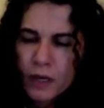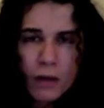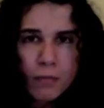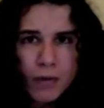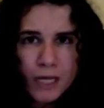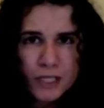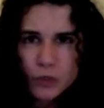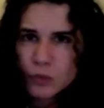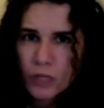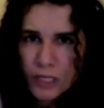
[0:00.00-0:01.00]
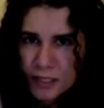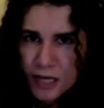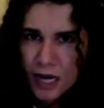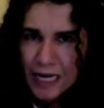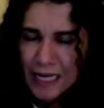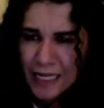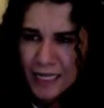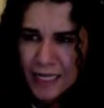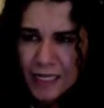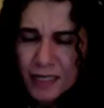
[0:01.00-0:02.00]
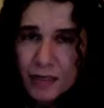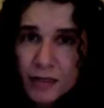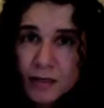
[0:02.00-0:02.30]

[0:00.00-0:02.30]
My school is not clean.